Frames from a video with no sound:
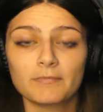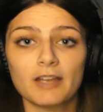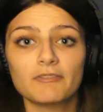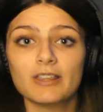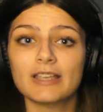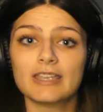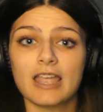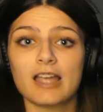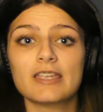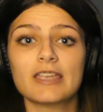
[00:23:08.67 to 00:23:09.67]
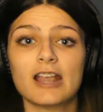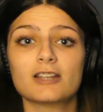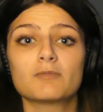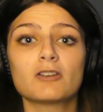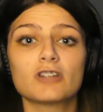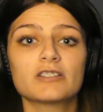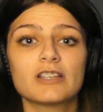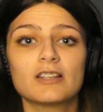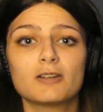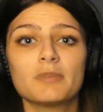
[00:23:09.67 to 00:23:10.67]
I feel like, yeah, he cares about
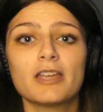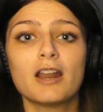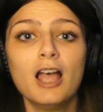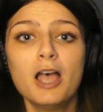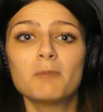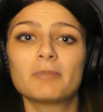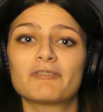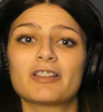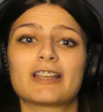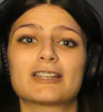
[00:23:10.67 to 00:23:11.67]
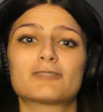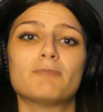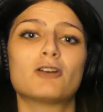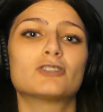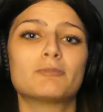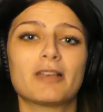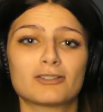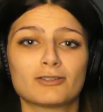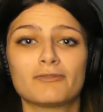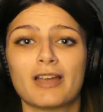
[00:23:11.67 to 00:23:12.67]
Jesse a little bit, but I feel like it's mostly based
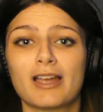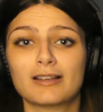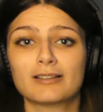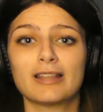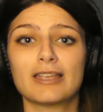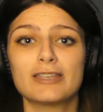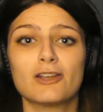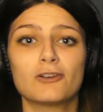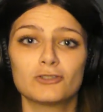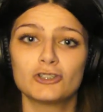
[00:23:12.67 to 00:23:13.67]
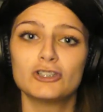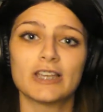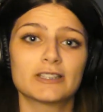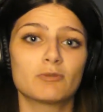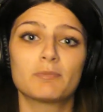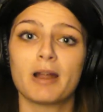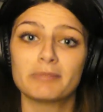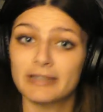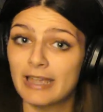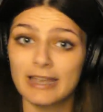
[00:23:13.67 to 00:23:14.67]
on the fact that he knows Jesse would
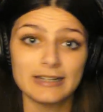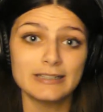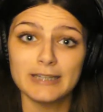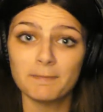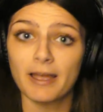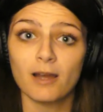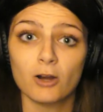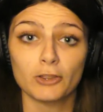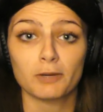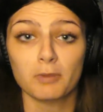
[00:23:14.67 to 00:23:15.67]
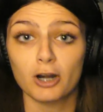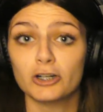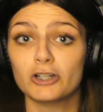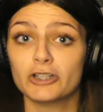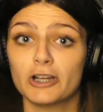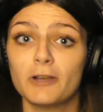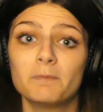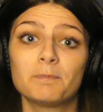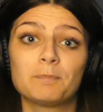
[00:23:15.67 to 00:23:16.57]
probably dip out on their partnership.